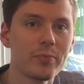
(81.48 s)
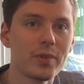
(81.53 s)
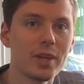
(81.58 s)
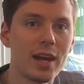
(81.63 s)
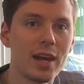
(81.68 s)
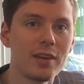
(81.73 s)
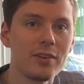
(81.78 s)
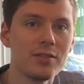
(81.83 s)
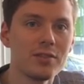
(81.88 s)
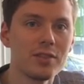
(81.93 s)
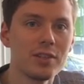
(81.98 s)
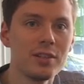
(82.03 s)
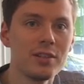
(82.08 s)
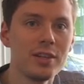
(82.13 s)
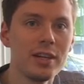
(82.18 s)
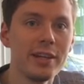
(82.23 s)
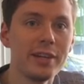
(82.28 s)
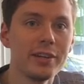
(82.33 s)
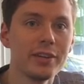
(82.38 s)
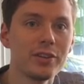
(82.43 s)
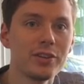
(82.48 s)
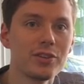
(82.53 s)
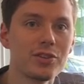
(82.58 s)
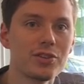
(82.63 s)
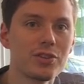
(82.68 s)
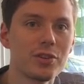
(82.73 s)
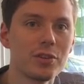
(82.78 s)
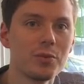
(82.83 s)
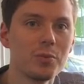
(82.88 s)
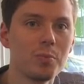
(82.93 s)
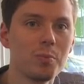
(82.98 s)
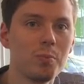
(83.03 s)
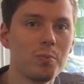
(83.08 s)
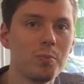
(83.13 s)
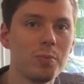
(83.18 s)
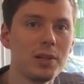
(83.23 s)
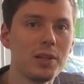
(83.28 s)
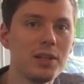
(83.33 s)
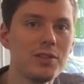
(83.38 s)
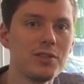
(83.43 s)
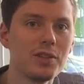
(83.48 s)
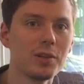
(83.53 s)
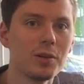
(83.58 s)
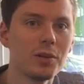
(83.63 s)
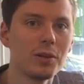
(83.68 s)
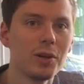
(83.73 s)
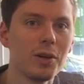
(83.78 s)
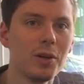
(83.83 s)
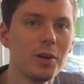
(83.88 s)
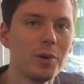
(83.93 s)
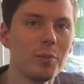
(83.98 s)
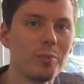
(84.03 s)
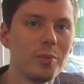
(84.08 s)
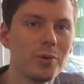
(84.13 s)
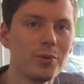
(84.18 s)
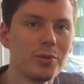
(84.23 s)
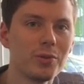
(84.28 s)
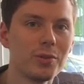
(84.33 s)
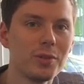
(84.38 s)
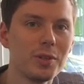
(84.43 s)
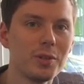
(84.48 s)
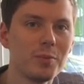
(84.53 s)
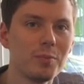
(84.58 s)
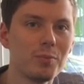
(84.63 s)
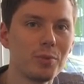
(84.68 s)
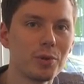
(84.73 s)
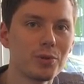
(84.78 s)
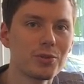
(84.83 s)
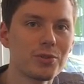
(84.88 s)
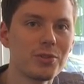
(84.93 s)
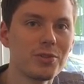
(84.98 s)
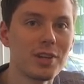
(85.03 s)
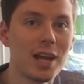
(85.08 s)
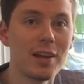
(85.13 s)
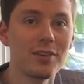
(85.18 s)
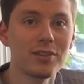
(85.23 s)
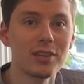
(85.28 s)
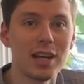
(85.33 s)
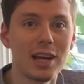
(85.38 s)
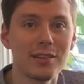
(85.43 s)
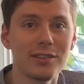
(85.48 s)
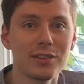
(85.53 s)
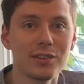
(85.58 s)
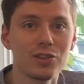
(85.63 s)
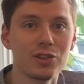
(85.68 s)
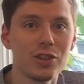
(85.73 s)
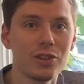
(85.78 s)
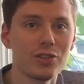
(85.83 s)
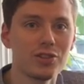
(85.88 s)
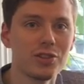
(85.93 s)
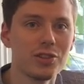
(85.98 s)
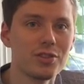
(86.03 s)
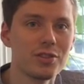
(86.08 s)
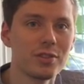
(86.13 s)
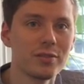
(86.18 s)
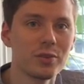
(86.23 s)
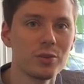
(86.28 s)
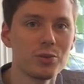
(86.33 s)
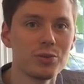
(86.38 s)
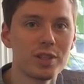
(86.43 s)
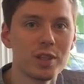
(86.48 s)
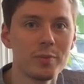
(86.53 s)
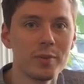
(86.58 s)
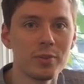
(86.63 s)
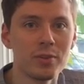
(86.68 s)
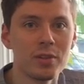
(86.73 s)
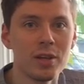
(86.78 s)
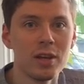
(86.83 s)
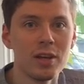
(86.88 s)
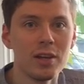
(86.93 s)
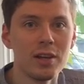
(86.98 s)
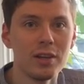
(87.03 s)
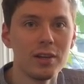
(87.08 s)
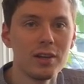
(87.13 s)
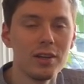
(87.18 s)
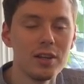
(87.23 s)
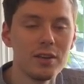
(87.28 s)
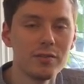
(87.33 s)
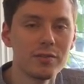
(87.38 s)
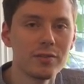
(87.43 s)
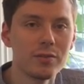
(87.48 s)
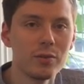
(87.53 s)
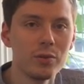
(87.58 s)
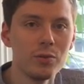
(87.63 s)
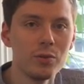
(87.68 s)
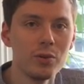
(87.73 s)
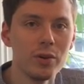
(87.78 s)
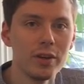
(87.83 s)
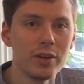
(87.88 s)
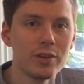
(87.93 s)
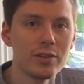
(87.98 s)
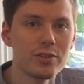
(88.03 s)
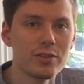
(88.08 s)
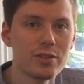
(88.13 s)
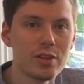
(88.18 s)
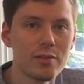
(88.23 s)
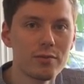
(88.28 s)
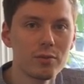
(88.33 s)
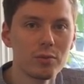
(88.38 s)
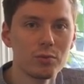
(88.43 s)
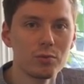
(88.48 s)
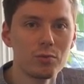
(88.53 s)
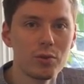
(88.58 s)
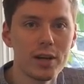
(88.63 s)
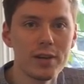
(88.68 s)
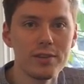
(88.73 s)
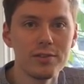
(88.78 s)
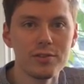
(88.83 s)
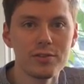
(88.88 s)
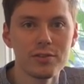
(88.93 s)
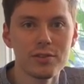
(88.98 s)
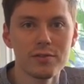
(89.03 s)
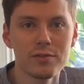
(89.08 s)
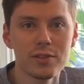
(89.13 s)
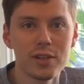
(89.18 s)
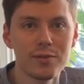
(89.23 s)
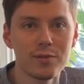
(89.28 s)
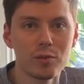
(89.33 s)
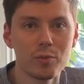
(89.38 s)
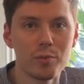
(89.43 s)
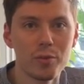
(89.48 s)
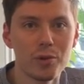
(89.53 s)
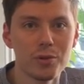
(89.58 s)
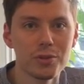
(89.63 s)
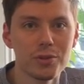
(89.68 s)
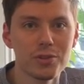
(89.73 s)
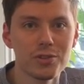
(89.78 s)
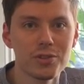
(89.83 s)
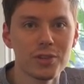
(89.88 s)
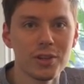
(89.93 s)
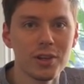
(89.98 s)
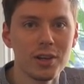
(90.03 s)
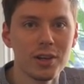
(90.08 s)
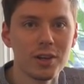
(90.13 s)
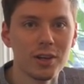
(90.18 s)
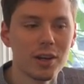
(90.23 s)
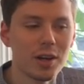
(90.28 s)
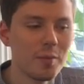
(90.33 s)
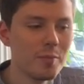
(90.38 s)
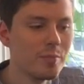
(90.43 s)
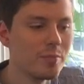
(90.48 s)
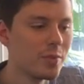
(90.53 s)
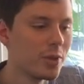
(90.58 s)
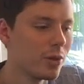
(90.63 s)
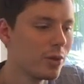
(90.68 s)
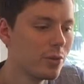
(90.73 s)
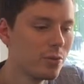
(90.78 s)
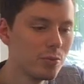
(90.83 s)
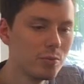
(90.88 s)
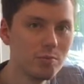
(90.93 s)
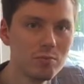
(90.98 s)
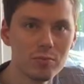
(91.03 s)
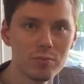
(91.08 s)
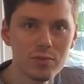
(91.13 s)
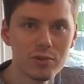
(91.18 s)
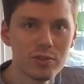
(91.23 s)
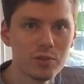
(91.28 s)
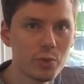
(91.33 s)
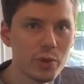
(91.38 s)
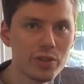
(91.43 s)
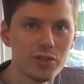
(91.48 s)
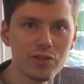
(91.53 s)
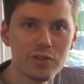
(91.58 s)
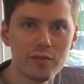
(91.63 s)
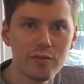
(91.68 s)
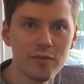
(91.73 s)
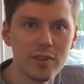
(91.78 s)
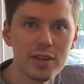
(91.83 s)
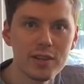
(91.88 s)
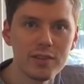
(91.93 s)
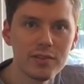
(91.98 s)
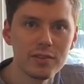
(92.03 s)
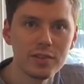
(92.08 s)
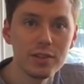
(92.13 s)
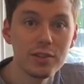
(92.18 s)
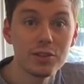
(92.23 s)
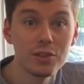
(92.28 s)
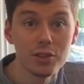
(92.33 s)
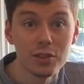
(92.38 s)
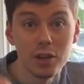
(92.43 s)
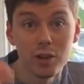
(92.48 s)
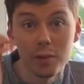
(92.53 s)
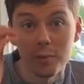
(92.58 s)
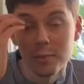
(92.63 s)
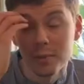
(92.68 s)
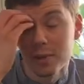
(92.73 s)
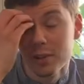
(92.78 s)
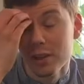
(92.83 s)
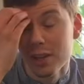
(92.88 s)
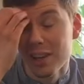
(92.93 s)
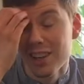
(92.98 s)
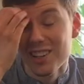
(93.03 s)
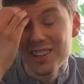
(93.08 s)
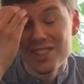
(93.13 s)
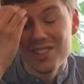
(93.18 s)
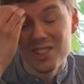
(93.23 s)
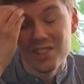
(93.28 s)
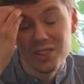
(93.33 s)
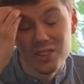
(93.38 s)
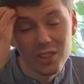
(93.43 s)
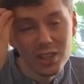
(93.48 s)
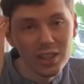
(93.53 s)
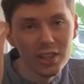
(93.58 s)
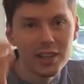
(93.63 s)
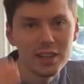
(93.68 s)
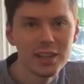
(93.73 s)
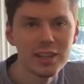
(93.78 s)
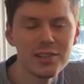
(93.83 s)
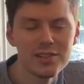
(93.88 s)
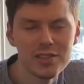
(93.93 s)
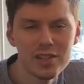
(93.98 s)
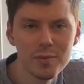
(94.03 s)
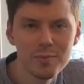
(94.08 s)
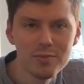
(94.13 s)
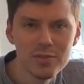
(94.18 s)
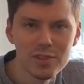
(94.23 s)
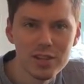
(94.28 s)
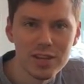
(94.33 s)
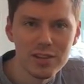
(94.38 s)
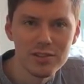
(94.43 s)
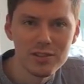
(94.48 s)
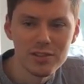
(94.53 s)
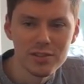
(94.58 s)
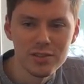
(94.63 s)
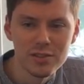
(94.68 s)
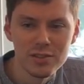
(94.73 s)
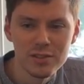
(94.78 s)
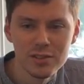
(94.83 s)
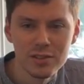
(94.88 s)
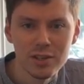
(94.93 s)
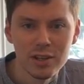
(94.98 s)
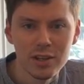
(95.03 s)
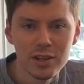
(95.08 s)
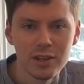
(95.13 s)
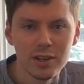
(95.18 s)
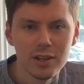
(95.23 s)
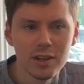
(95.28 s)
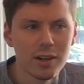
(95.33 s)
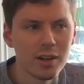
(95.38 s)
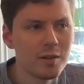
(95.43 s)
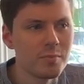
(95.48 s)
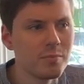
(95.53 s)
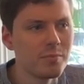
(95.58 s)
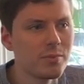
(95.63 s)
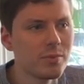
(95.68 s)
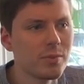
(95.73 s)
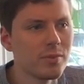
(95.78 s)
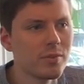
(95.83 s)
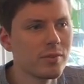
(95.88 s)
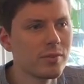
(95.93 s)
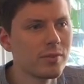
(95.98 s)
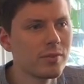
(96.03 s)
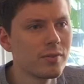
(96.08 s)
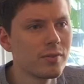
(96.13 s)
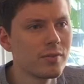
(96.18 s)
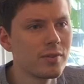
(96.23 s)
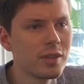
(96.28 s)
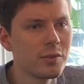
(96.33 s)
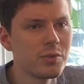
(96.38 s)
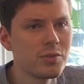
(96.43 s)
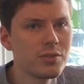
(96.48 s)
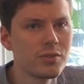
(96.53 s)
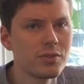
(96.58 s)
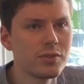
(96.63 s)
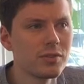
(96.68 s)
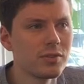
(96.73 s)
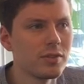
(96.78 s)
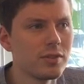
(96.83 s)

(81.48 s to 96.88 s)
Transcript: and in English, so pleasing both the Protestant and Catholic churches. And of course, they both lived through several reigns of several monarchs um, who switched faith each time. So in some senses, um, there was